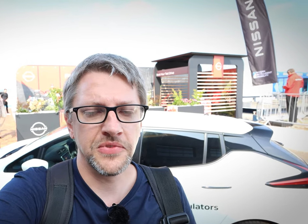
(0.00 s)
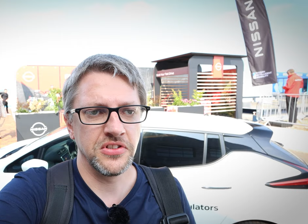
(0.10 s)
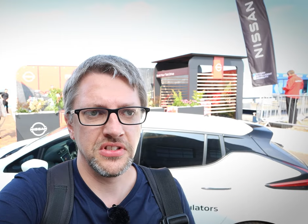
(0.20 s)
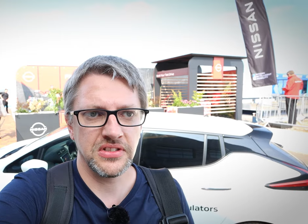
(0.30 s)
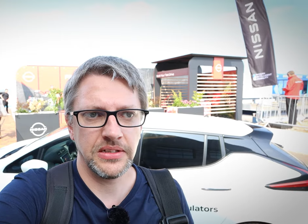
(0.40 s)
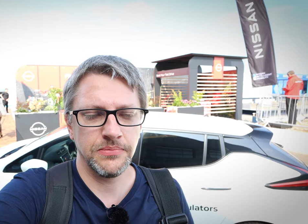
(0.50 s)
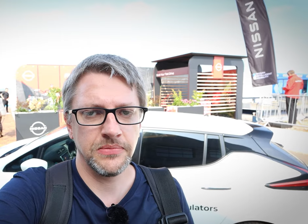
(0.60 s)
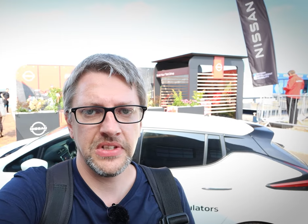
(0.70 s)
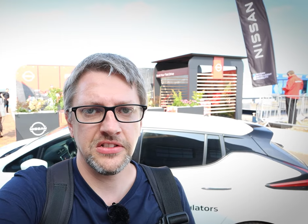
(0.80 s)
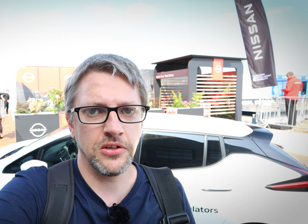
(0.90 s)
such as like
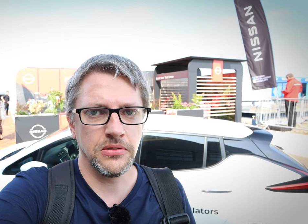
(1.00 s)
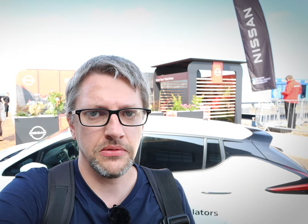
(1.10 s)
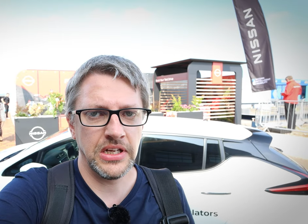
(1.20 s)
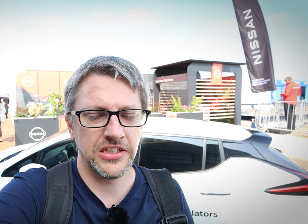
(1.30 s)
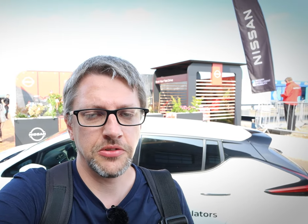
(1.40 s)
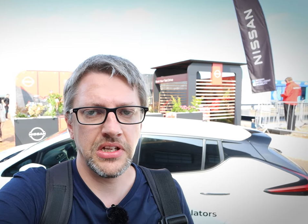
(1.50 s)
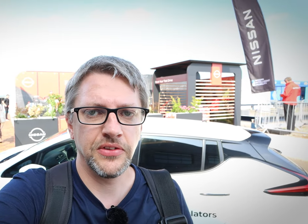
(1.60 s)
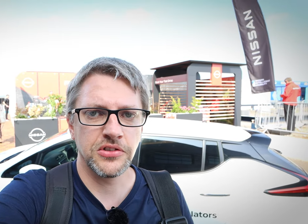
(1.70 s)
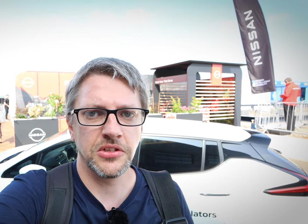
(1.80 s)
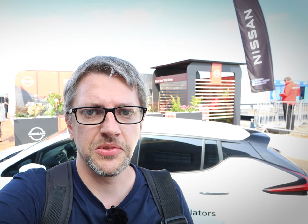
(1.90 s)
it's got a degree
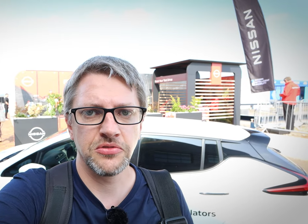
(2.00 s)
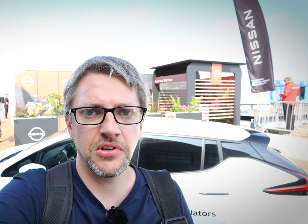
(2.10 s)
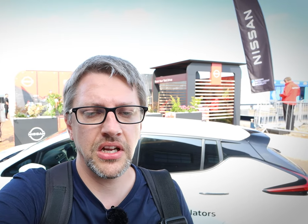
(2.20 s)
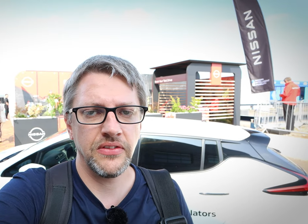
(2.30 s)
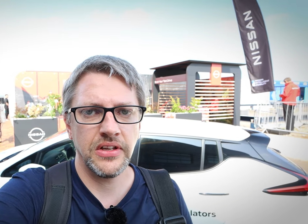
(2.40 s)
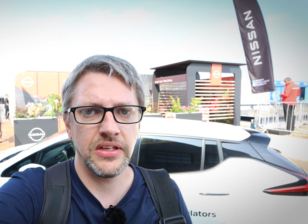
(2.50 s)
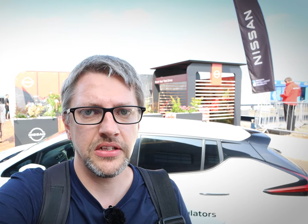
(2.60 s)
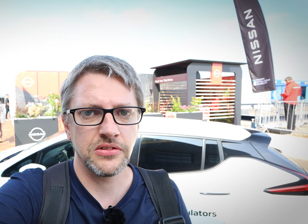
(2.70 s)
of autonomous driving,